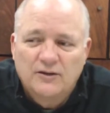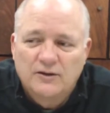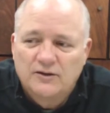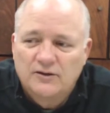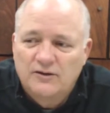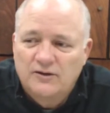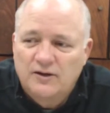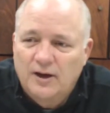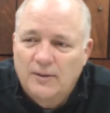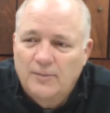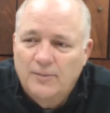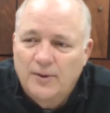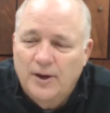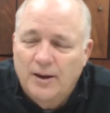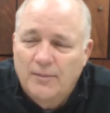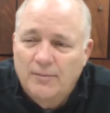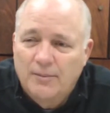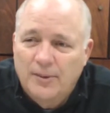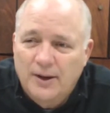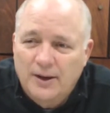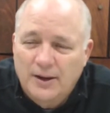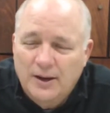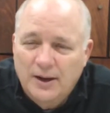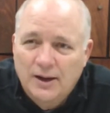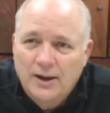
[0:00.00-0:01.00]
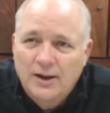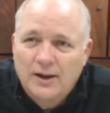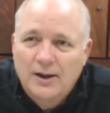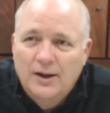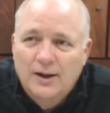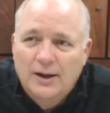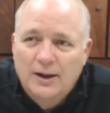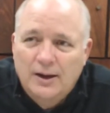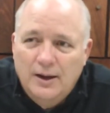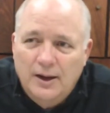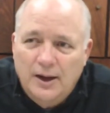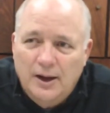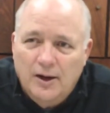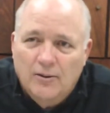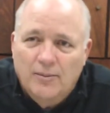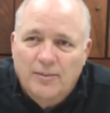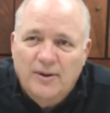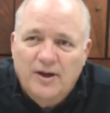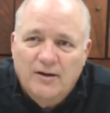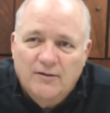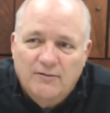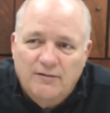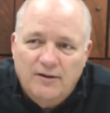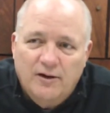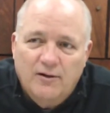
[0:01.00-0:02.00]
can step up. But it'll
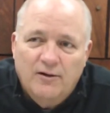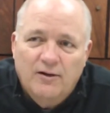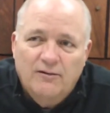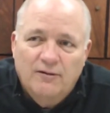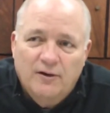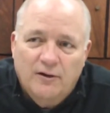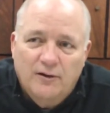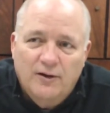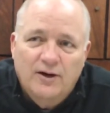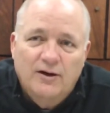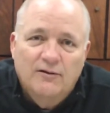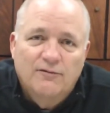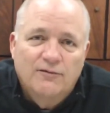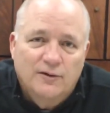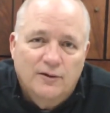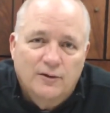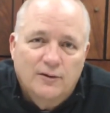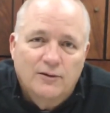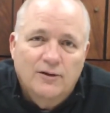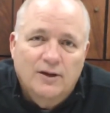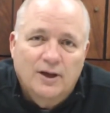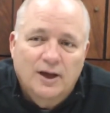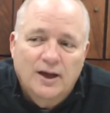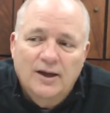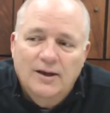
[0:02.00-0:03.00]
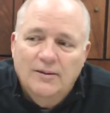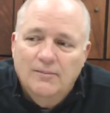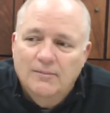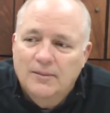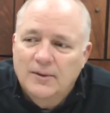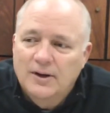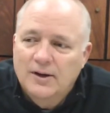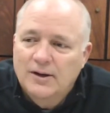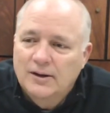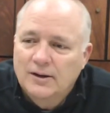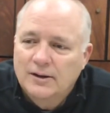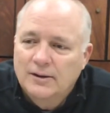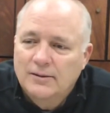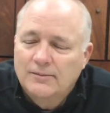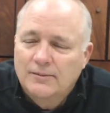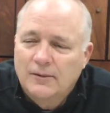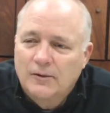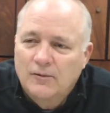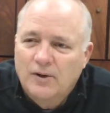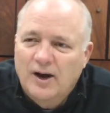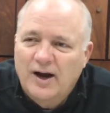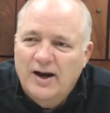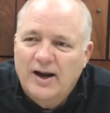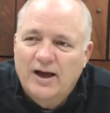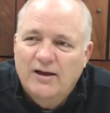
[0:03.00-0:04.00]
be a very, very difficult game.
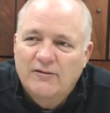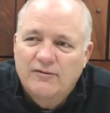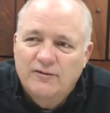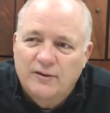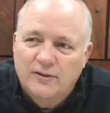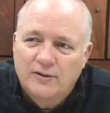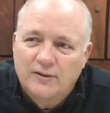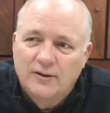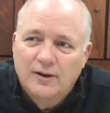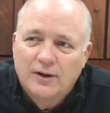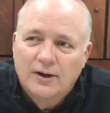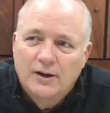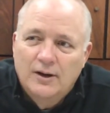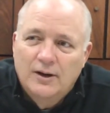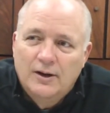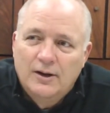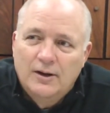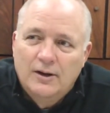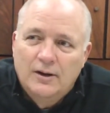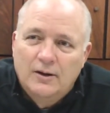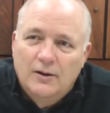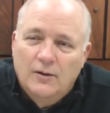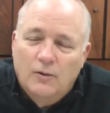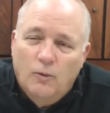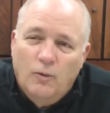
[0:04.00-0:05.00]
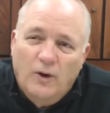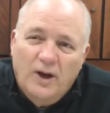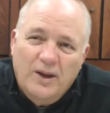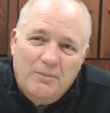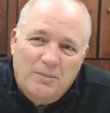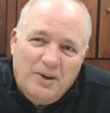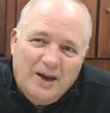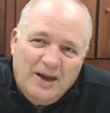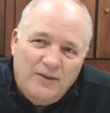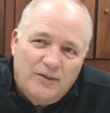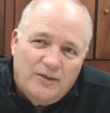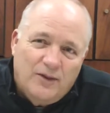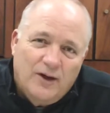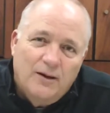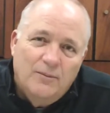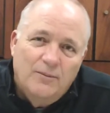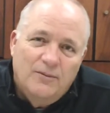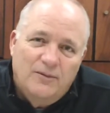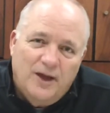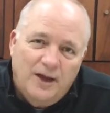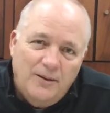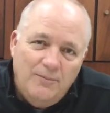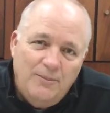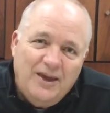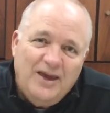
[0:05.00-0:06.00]
Right after we beat them,
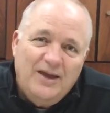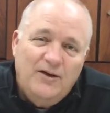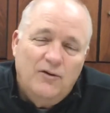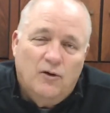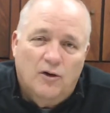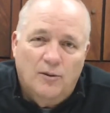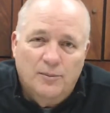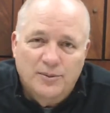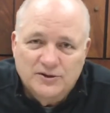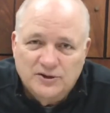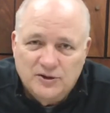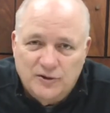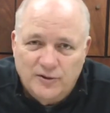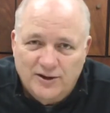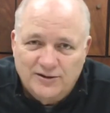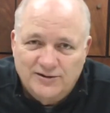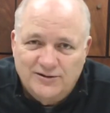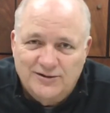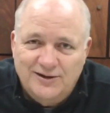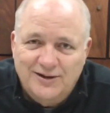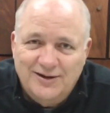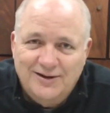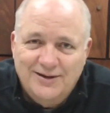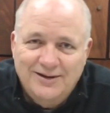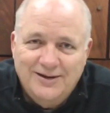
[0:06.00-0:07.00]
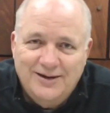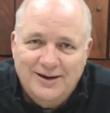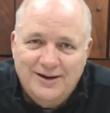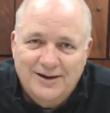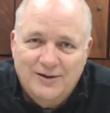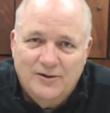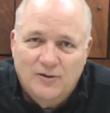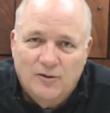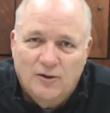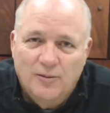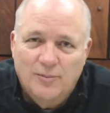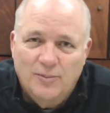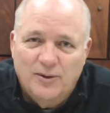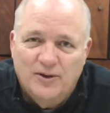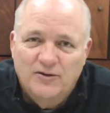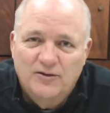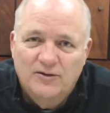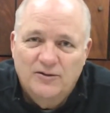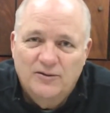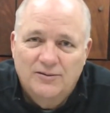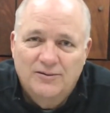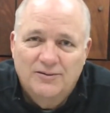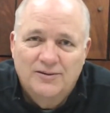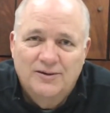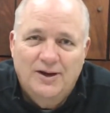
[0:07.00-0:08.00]
they beat Corpus Christi. And
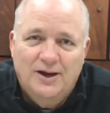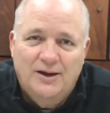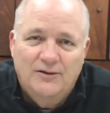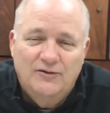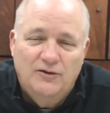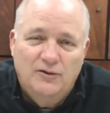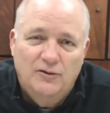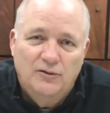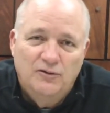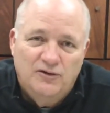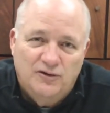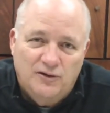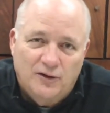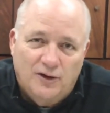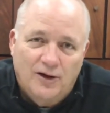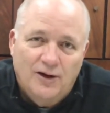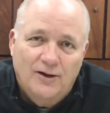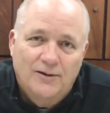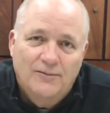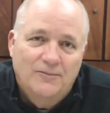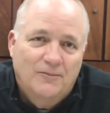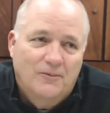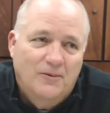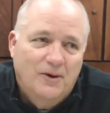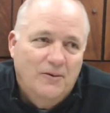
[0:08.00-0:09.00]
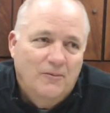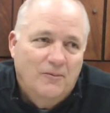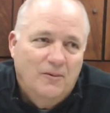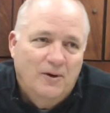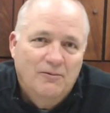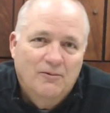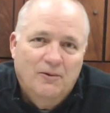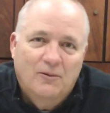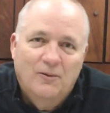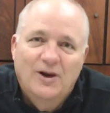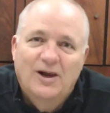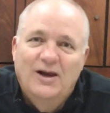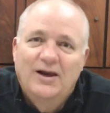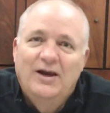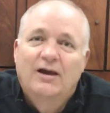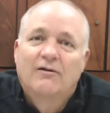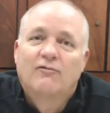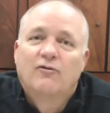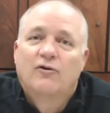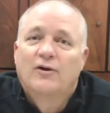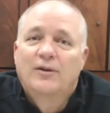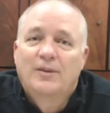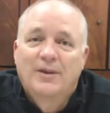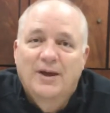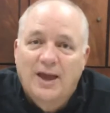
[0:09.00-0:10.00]
Corpus, as you saw, we were really
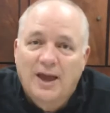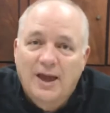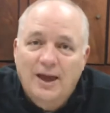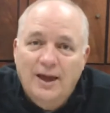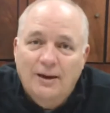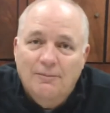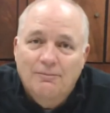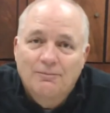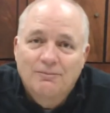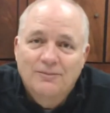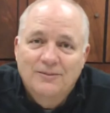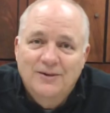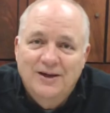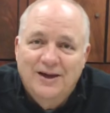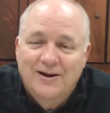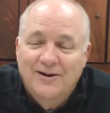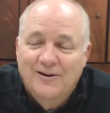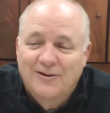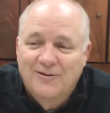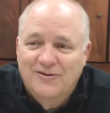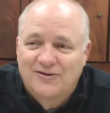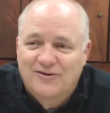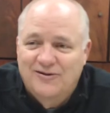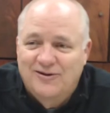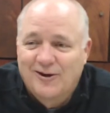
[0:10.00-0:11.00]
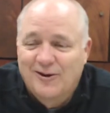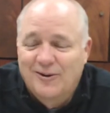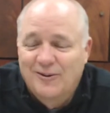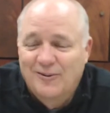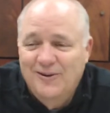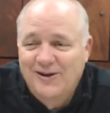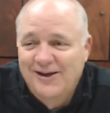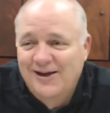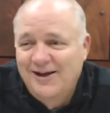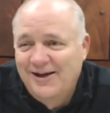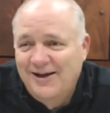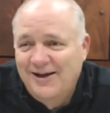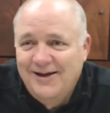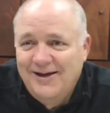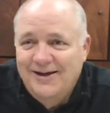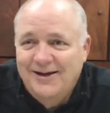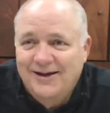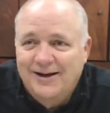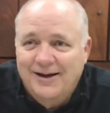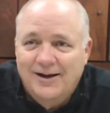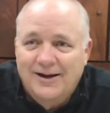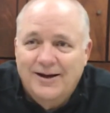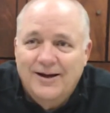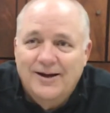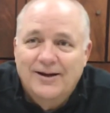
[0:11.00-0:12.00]
never in the game. You know, so
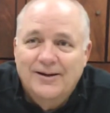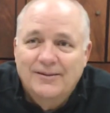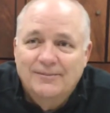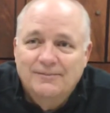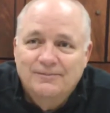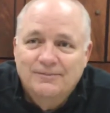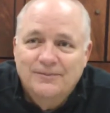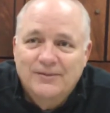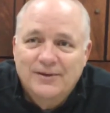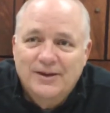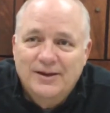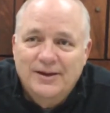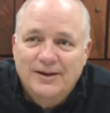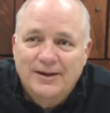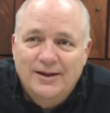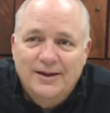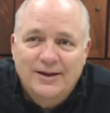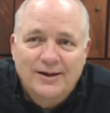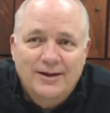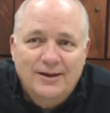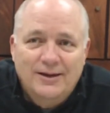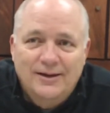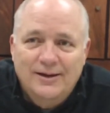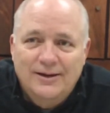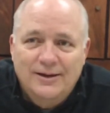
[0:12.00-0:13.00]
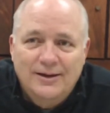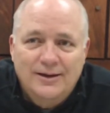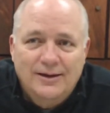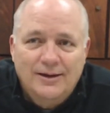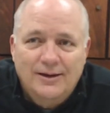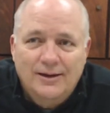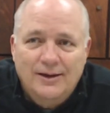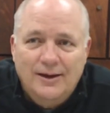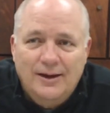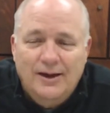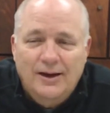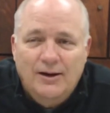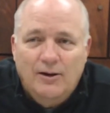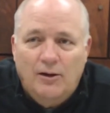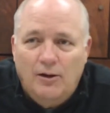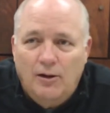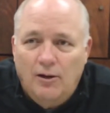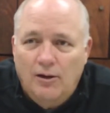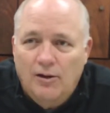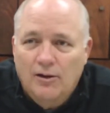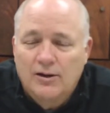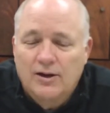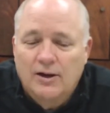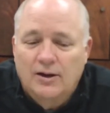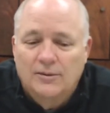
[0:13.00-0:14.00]
it
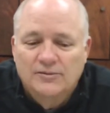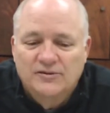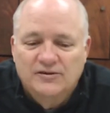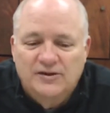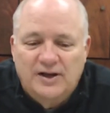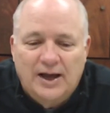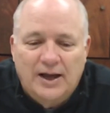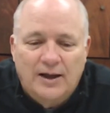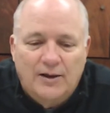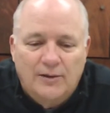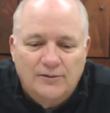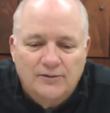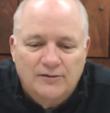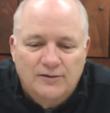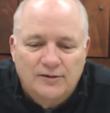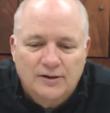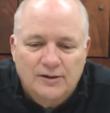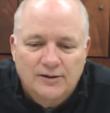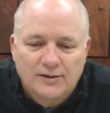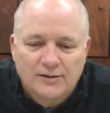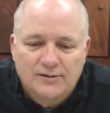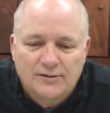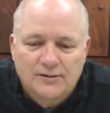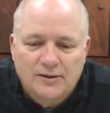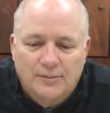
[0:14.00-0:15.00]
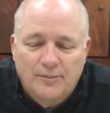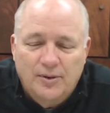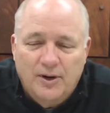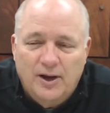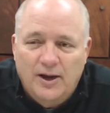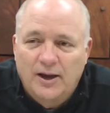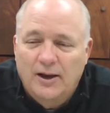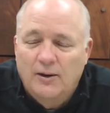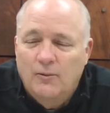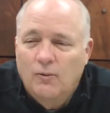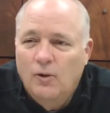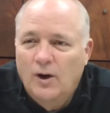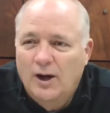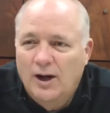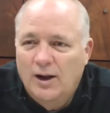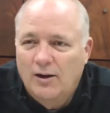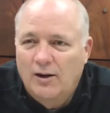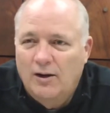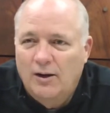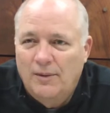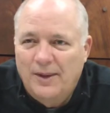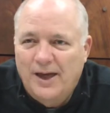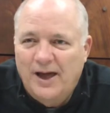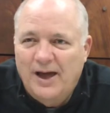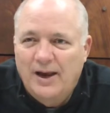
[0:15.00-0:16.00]
all comes down to playing well
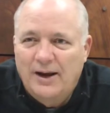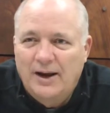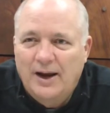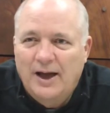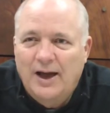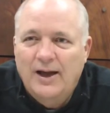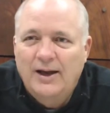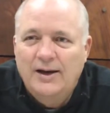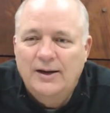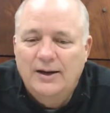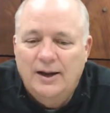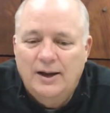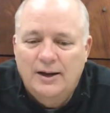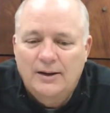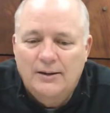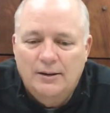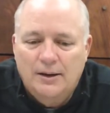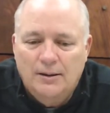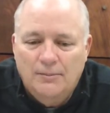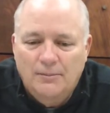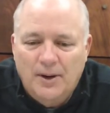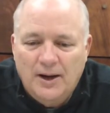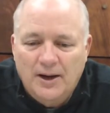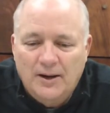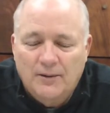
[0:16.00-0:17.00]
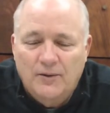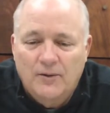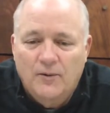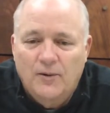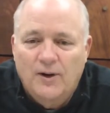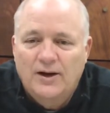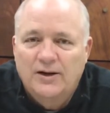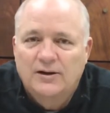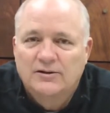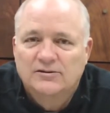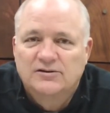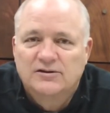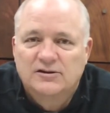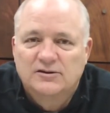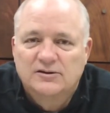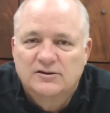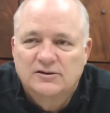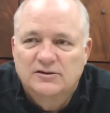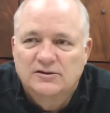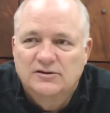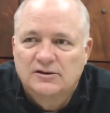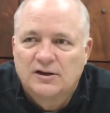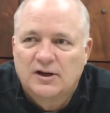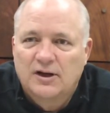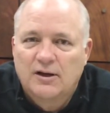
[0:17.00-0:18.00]
on that night and making the right
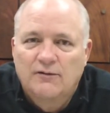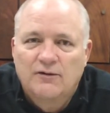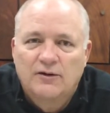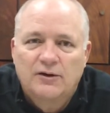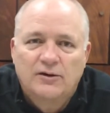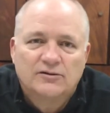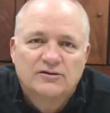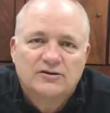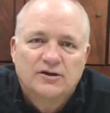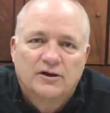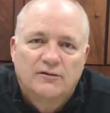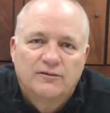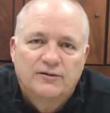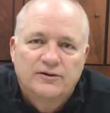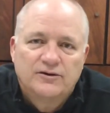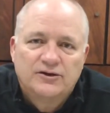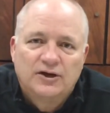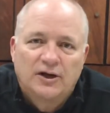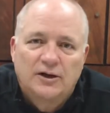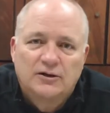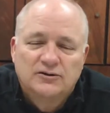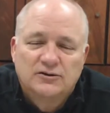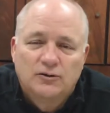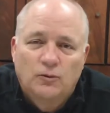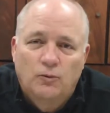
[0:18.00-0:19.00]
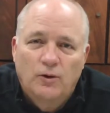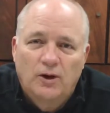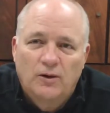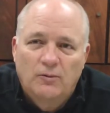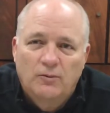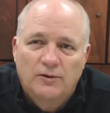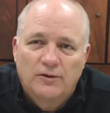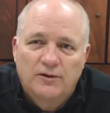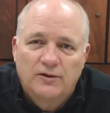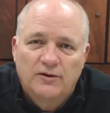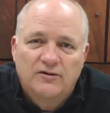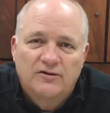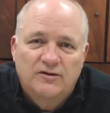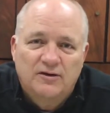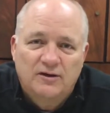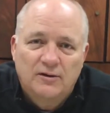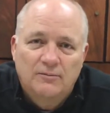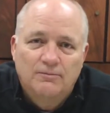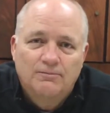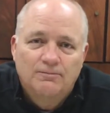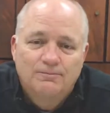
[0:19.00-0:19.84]
decisions and giving yourself a chance to win with this team.